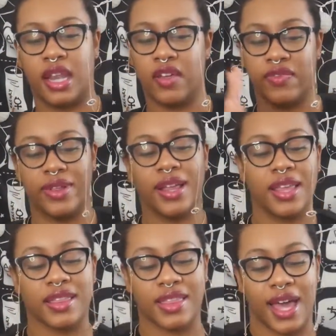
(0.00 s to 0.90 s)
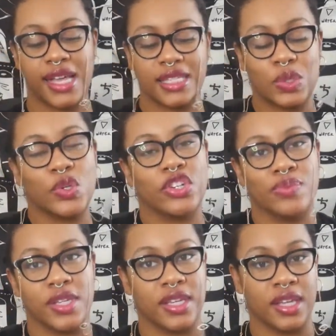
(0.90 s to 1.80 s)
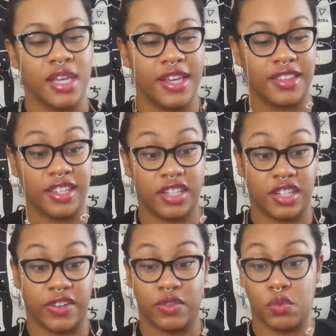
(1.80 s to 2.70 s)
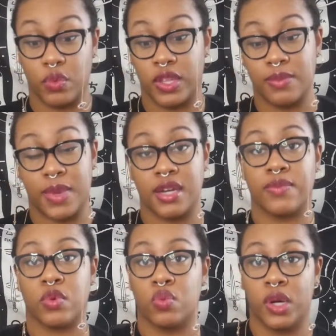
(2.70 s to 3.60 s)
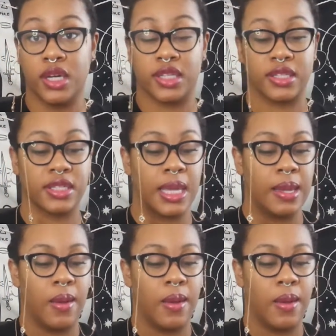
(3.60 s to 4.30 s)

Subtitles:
And I feel like that's going to be the shift with my number 1s.